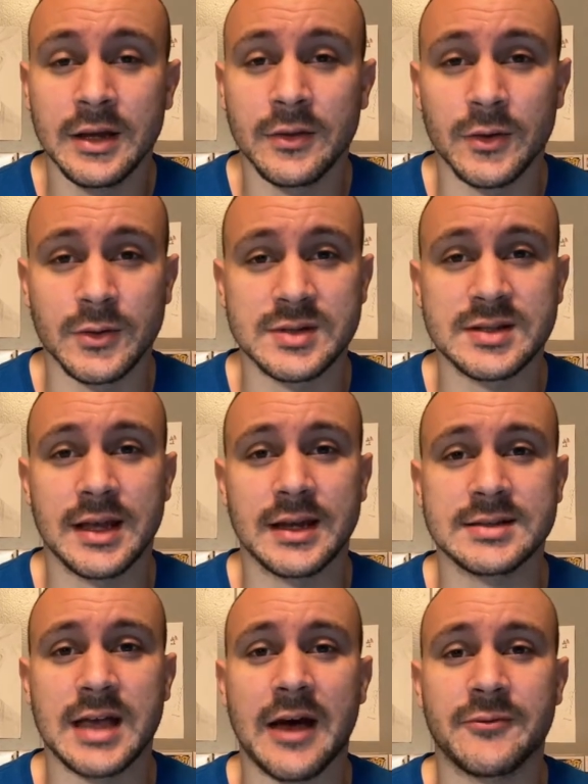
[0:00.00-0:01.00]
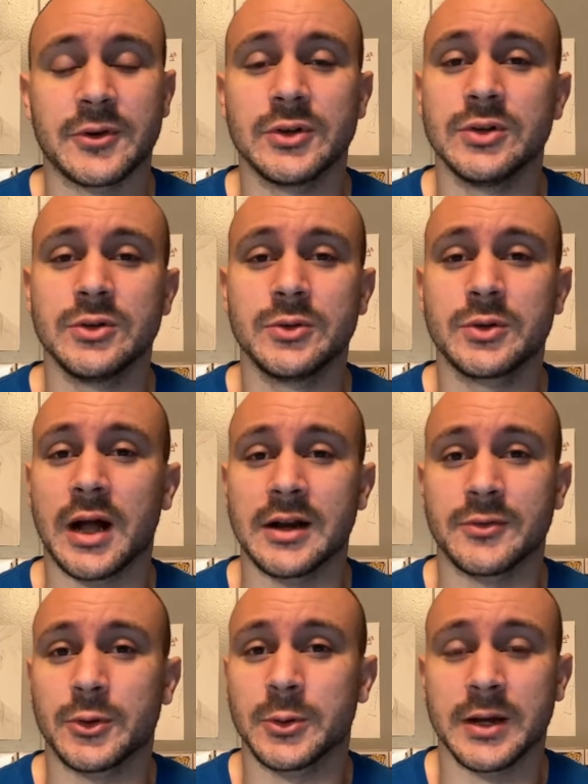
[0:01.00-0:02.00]
those things after you kind
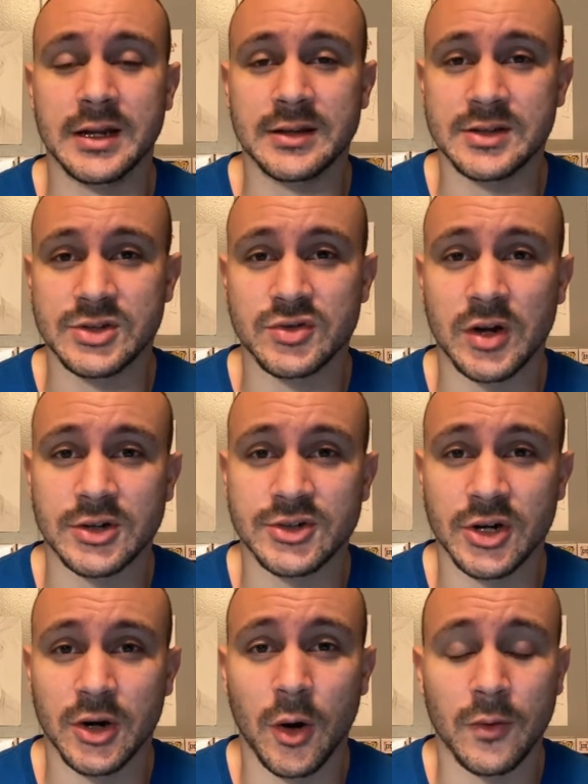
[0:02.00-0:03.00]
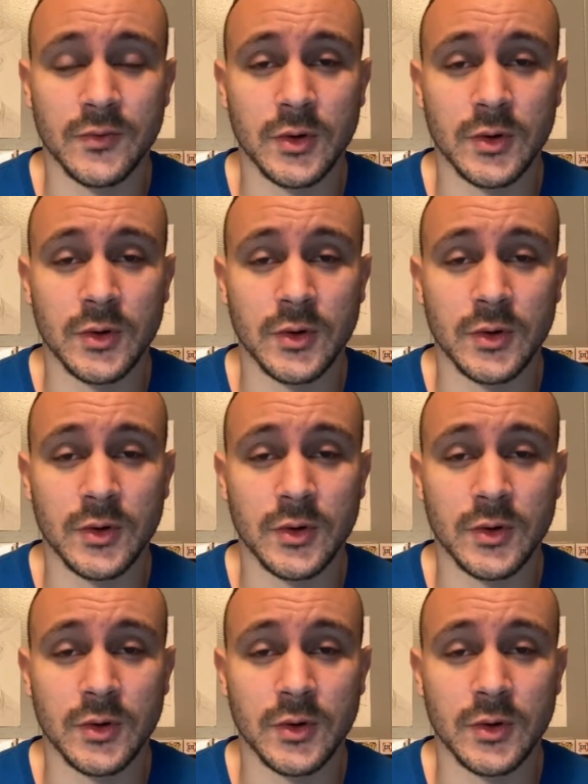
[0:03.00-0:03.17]
of created the structure of